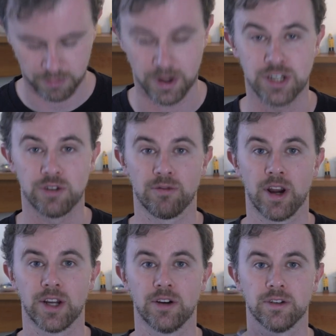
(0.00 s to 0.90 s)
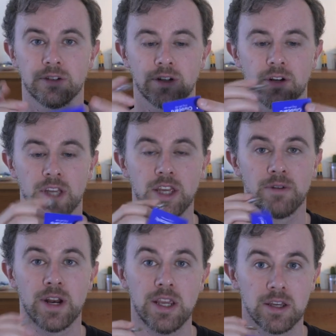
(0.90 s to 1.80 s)
ready to write on. Okay,
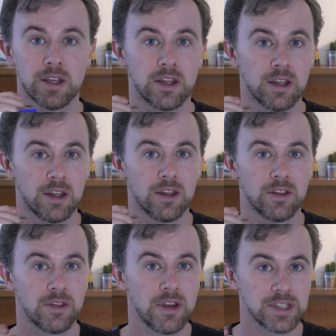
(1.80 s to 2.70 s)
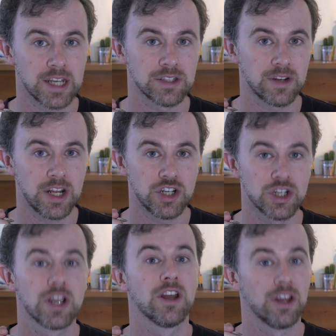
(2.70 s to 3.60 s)
you ready? 30 seconds on
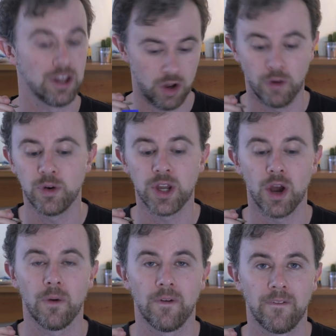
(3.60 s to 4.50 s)
each. Off we go.